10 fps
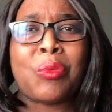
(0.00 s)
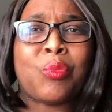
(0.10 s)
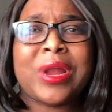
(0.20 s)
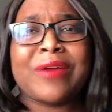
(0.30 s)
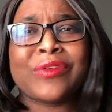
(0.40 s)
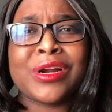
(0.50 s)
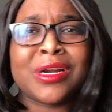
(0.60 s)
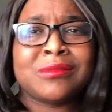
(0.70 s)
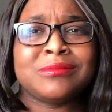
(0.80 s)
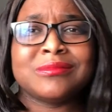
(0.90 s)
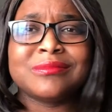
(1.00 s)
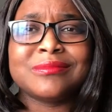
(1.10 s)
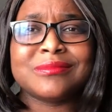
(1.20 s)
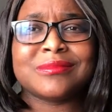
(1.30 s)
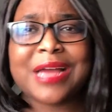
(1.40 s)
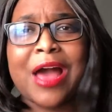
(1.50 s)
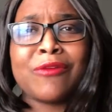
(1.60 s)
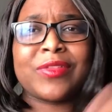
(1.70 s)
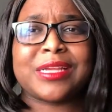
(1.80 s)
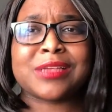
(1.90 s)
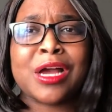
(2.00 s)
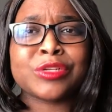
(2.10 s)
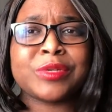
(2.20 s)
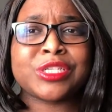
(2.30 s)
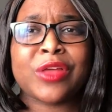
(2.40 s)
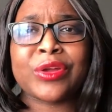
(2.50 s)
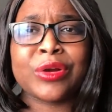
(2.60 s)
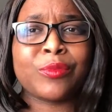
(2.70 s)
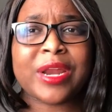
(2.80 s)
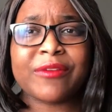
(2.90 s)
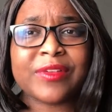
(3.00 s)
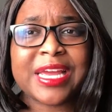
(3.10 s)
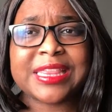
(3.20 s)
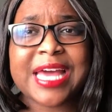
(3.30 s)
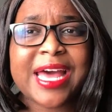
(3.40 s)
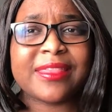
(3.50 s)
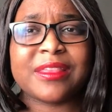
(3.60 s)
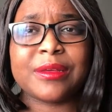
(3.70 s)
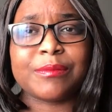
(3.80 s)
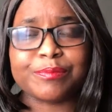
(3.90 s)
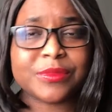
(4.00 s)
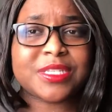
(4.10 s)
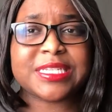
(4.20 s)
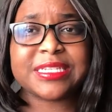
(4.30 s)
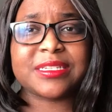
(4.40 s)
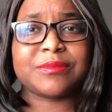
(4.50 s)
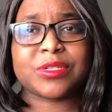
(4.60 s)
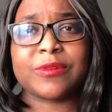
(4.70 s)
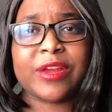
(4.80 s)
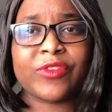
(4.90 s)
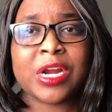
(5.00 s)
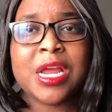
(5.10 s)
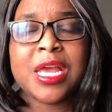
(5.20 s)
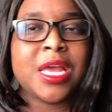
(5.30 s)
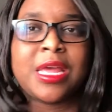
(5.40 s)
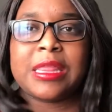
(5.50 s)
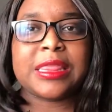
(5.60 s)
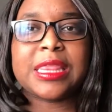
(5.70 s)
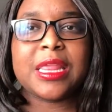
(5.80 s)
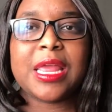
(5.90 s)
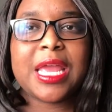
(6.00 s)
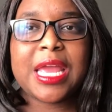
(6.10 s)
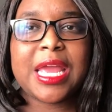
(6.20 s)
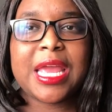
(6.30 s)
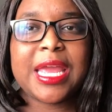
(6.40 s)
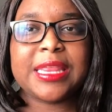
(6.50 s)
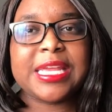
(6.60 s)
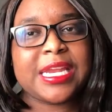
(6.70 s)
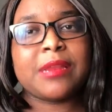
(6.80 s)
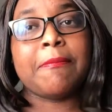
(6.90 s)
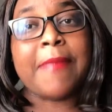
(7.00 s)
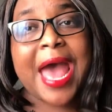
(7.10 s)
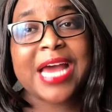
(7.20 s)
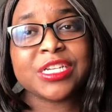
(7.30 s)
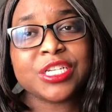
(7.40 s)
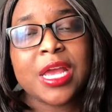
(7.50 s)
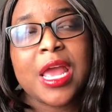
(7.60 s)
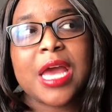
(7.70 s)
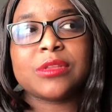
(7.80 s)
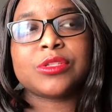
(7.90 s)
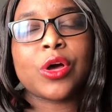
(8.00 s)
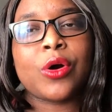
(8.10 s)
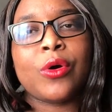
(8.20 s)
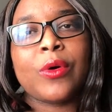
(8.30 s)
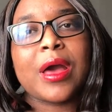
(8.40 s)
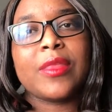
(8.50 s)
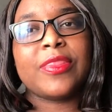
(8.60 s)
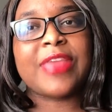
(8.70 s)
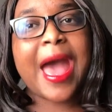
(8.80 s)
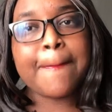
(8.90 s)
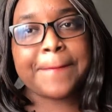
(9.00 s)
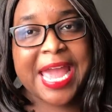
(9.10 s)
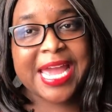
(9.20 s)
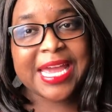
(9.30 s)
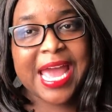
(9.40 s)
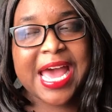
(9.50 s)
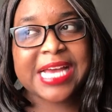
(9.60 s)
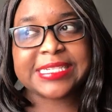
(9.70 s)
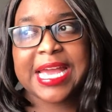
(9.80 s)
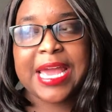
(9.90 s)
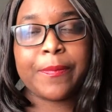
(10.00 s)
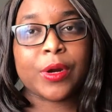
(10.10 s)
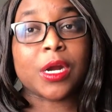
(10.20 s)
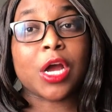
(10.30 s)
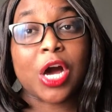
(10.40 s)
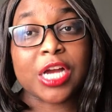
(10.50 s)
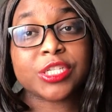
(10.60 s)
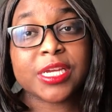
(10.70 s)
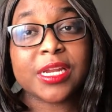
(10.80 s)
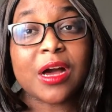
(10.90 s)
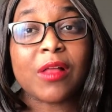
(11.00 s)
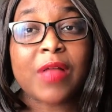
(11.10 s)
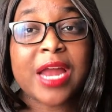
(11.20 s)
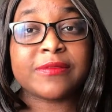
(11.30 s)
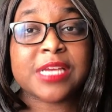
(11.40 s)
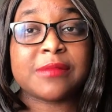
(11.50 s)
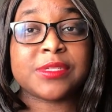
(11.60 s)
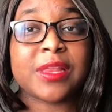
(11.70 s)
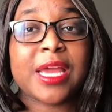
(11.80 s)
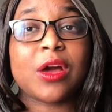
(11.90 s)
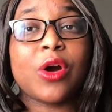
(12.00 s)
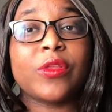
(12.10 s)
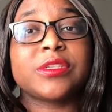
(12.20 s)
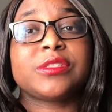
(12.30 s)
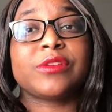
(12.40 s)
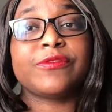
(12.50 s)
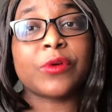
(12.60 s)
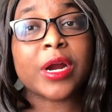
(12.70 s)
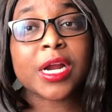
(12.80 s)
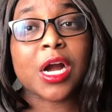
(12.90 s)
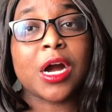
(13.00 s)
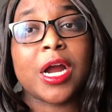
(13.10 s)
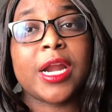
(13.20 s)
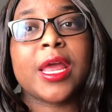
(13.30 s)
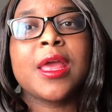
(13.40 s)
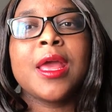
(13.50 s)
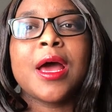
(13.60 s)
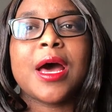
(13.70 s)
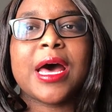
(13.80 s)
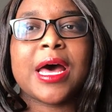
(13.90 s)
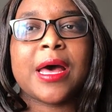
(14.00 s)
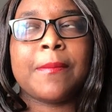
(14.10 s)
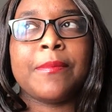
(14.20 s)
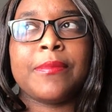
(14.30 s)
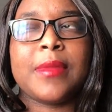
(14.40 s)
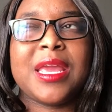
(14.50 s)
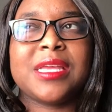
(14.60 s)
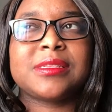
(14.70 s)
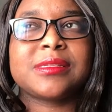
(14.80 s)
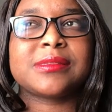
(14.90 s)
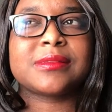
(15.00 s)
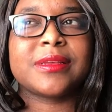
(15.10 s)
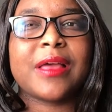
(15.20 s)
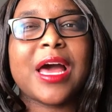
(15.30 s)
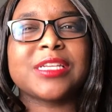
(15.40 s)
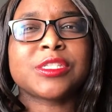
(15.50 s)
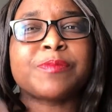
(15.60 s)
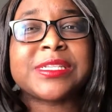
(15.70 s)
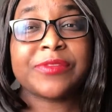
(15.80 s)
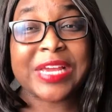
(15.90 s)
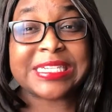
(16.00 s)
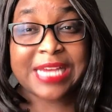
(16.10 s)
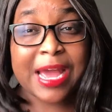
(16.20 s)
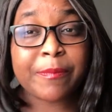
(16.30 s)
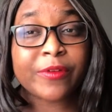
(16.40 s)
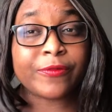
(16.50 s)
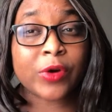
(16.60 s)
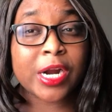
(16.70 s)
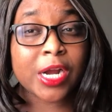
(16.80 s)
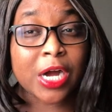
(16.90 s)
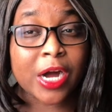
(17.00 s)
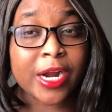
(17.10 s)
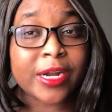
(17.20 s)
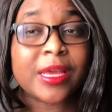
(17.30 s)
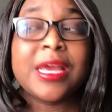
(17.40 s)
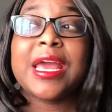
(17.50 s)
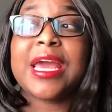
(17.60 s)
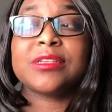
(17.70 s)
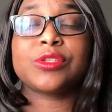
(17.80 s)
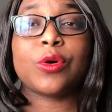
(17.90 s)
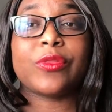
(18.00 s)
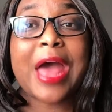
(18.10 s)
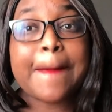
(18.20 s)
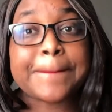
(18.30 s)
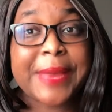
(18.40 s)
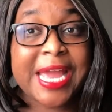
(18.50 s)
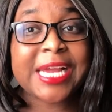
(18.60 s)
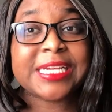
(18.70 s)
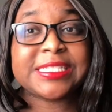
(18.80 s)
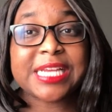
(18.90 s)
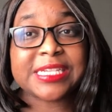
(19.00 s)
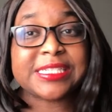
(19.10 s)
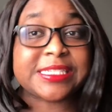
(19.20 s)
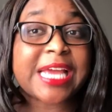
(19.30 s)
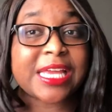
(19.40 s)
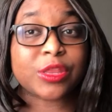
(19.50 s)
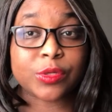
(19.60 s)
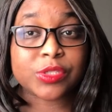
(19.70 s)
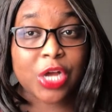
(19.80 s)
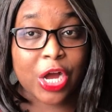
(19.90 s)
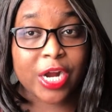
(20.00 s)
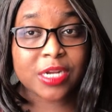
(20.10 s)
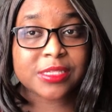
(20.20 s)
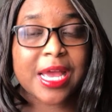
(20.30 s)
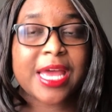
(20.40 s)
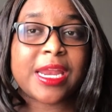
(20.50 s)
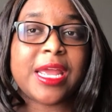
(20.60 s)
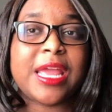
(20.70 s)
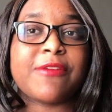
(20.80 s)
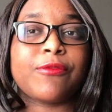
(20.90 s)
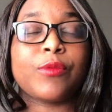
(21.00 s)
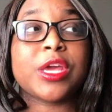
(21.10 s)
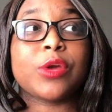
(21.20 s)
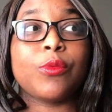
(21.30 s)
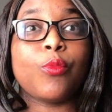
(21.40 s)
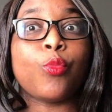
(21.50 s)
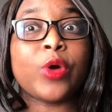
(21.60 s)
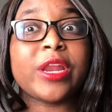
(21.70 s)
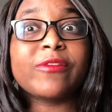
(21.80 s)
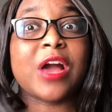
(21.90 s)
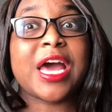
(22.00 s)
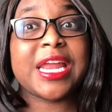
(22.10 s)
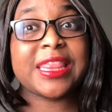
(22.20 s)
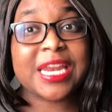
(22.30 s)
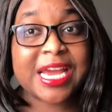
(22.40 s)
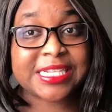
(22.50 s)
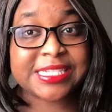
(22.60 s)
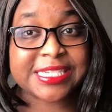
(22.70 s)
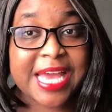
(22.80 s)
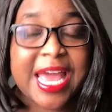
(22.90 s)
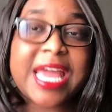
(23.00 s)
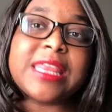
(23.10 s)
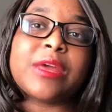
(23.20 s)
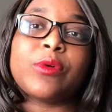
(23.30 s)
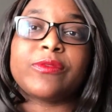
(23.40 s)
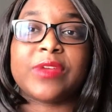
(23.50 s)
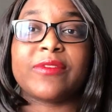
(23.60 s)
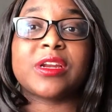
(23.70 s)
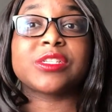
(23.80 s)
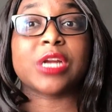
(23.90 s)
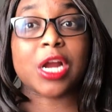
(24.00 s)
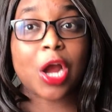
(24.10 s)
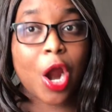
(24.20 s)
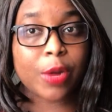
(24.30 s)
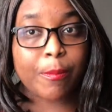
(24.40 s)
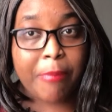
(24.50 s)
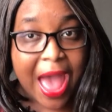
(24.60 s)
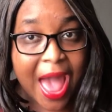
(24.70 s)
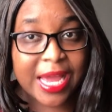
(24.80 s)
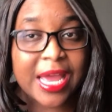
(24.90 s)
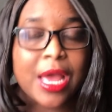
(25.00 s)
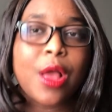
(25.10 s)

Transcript: whatever, however they talk to each other, whatever, like that, the systems or whatever, they didn't match. And so that bank, as a precaution, a lot of times they're like, oh, this is a foreign card. Um, it's a specific type of foreign card. And so that bank tends to take those cards. And if we would have gone in the next day, they would have given us our card back.